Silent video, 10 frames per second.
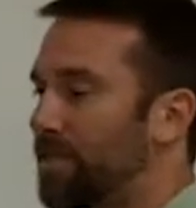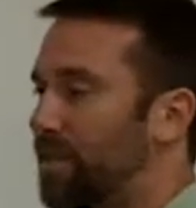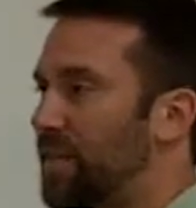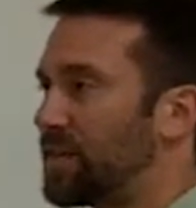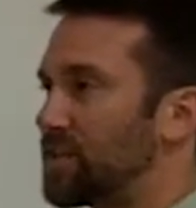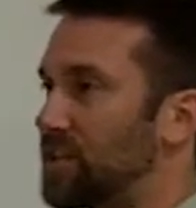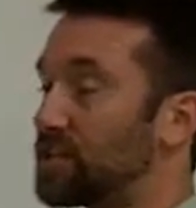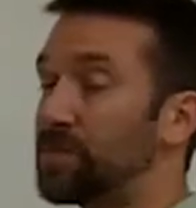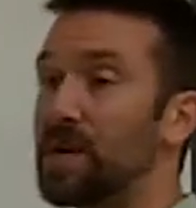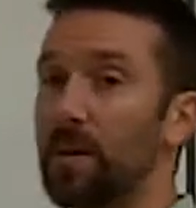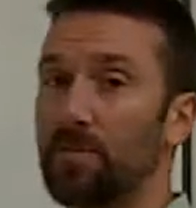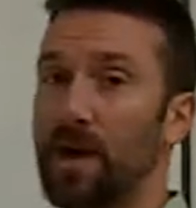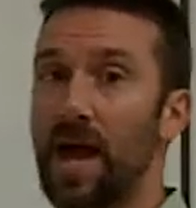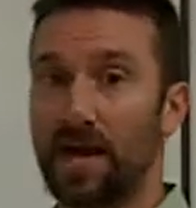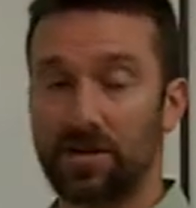things that speed up
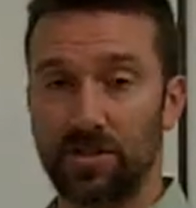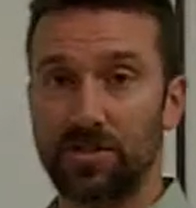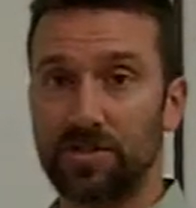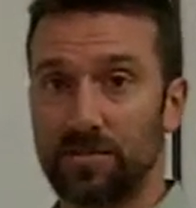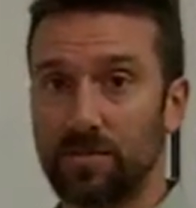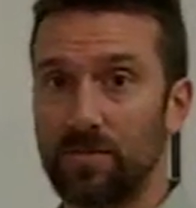reactions.